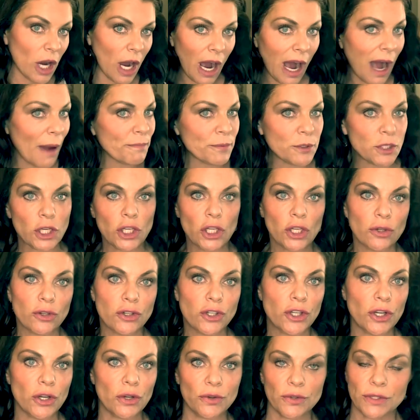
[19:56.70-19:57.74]
option you
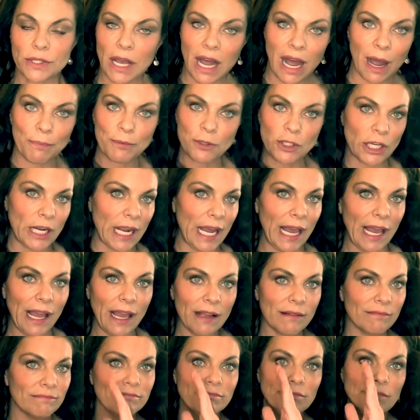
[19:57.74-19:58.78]
choose. Option A,
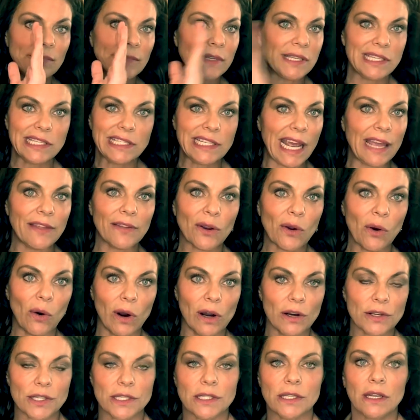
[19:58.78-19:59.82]
stay the
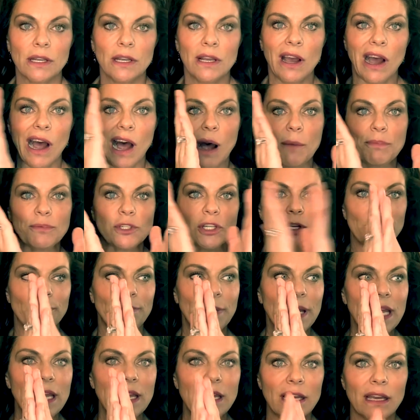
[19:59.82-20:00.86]
course. Option
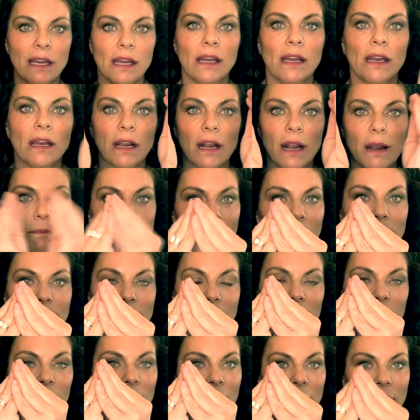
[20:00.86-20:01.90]
B,
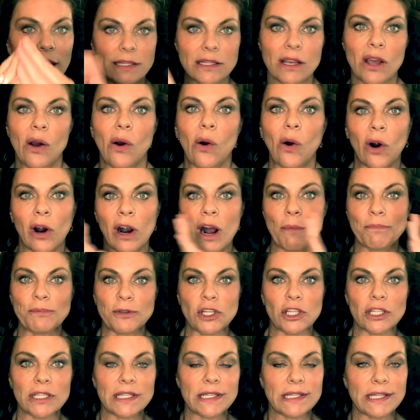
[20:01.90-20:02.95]
compartmentalize. Or
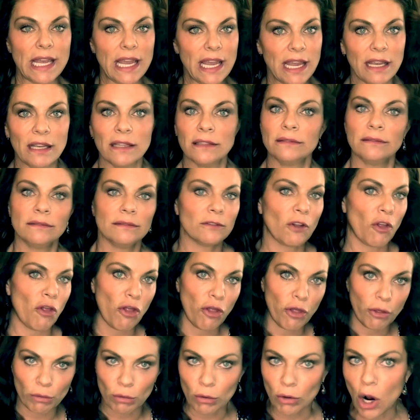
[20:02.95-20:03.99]
option C,
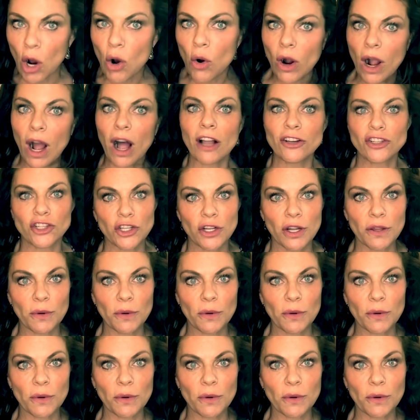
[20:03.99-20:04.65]
throw caution to the